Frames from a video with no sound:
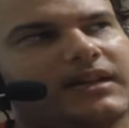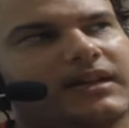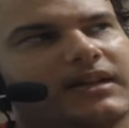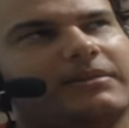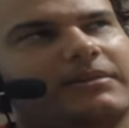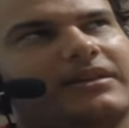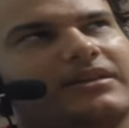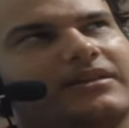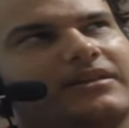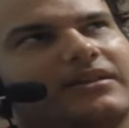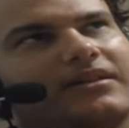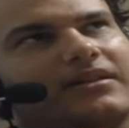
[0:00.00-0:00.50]
I
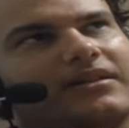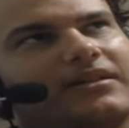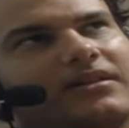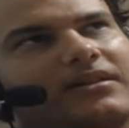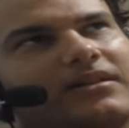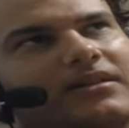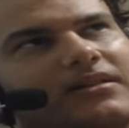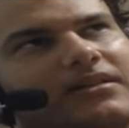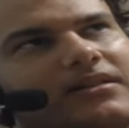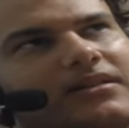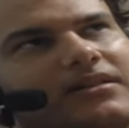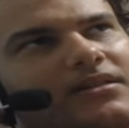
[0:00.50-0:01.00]
mean,
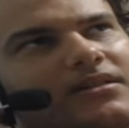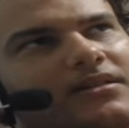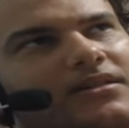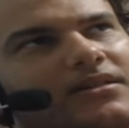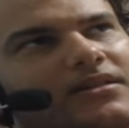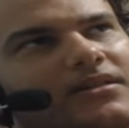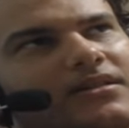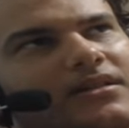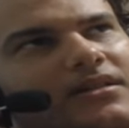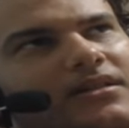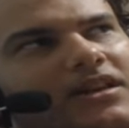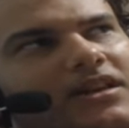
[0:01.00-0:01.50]

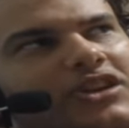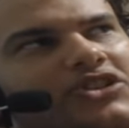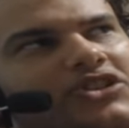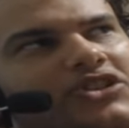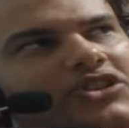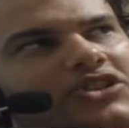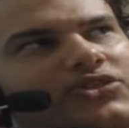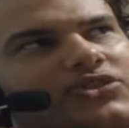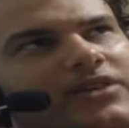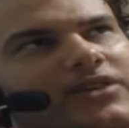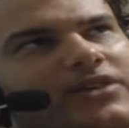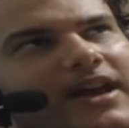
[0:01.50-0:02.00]
he
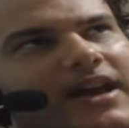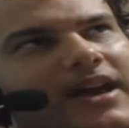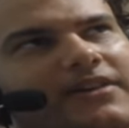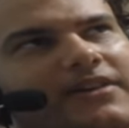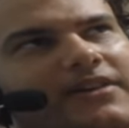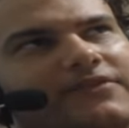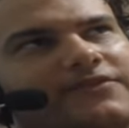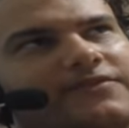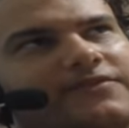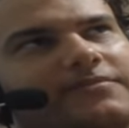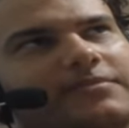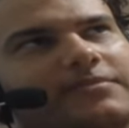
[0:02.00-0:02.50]
should
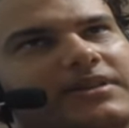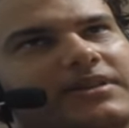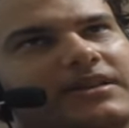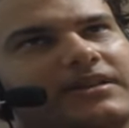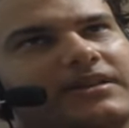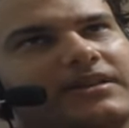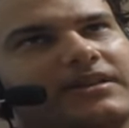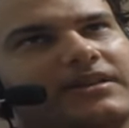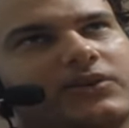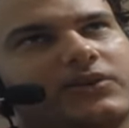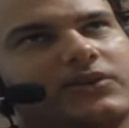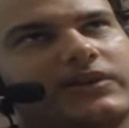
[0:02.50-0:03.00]
have
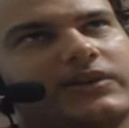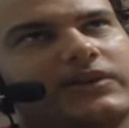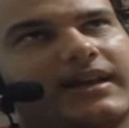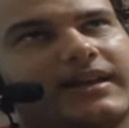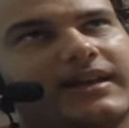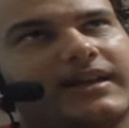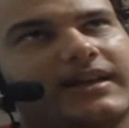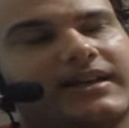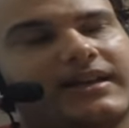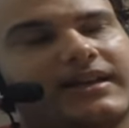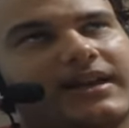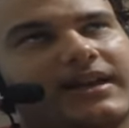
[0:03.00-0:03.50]
been good
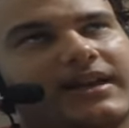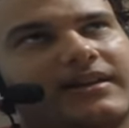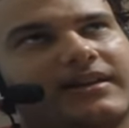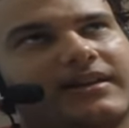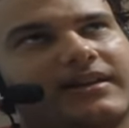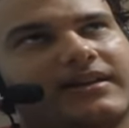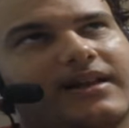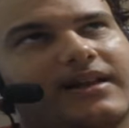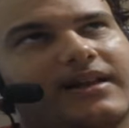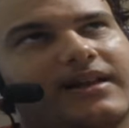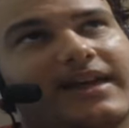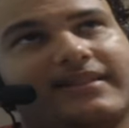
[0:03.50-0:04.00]

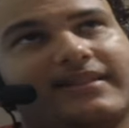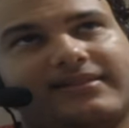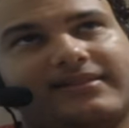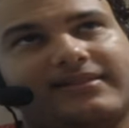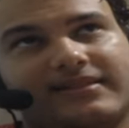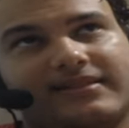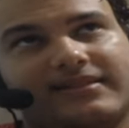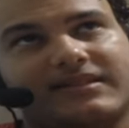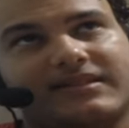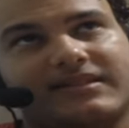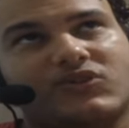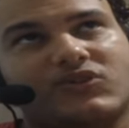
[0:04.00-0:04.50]
at
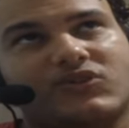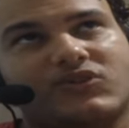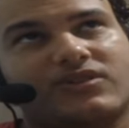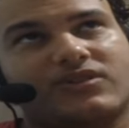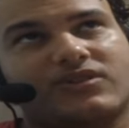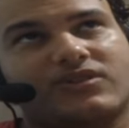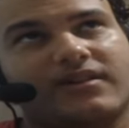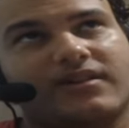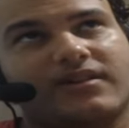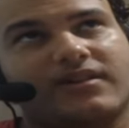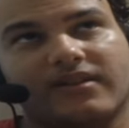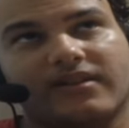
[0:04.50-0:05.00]

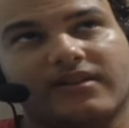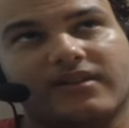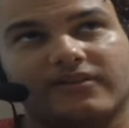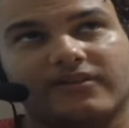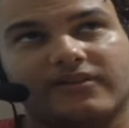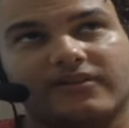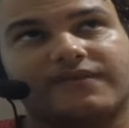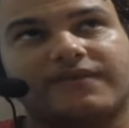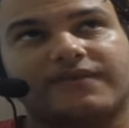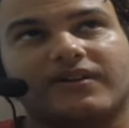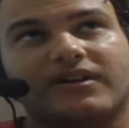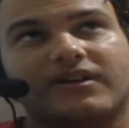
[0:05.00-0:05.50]
least
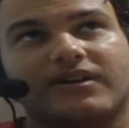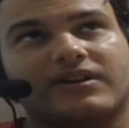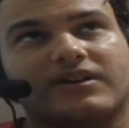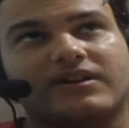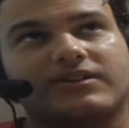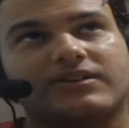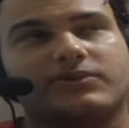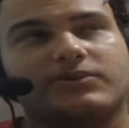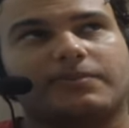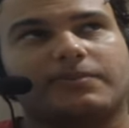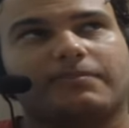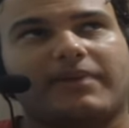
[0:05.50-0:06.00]
enough
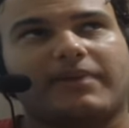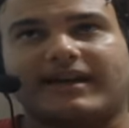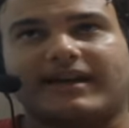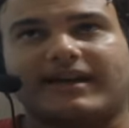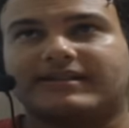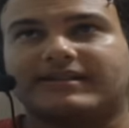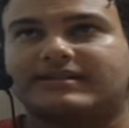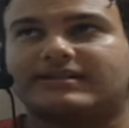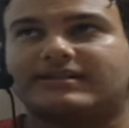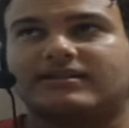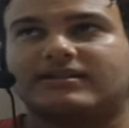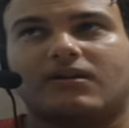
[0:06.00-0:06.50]
to
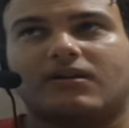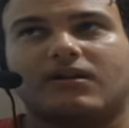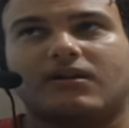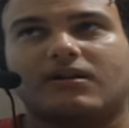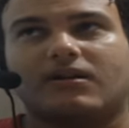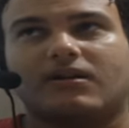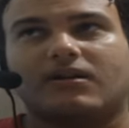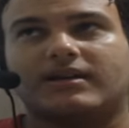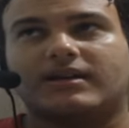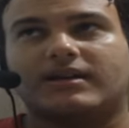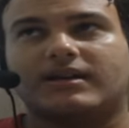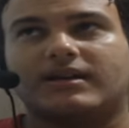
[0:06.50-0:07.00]
pass
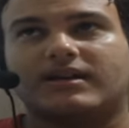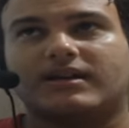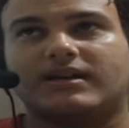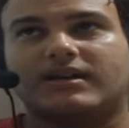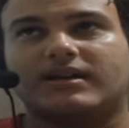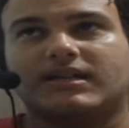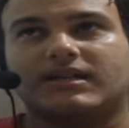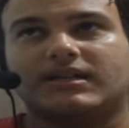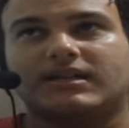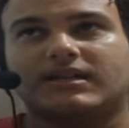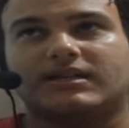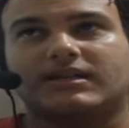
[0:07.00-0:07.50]
on
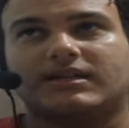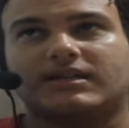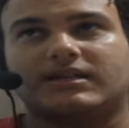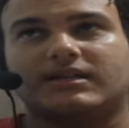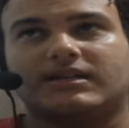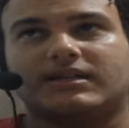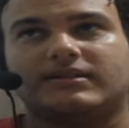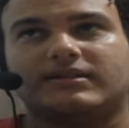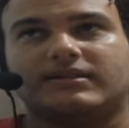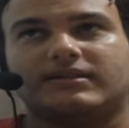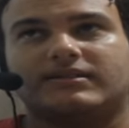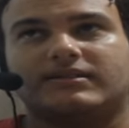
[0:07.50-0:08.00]

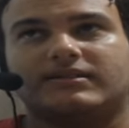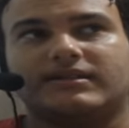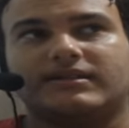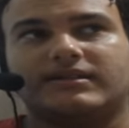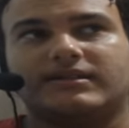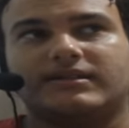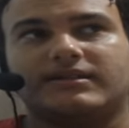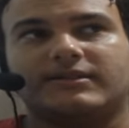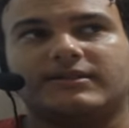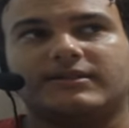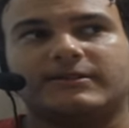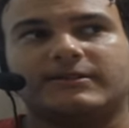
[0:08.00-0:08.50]

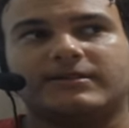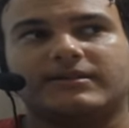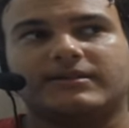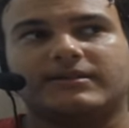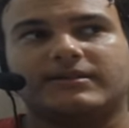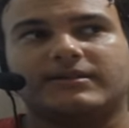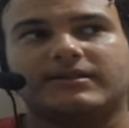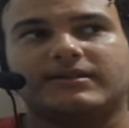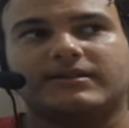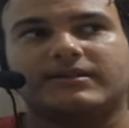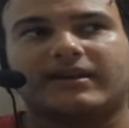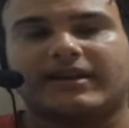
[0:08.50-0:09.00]

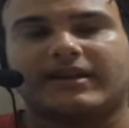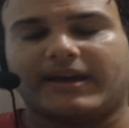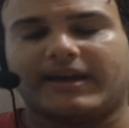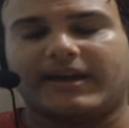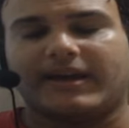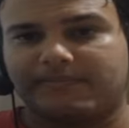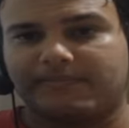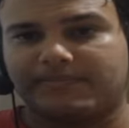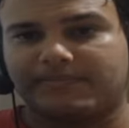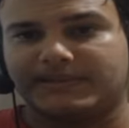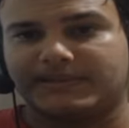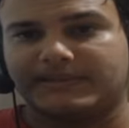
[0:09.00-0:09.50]
the
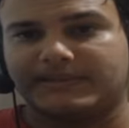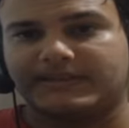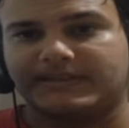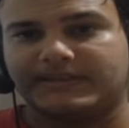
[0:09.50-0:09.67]
camp.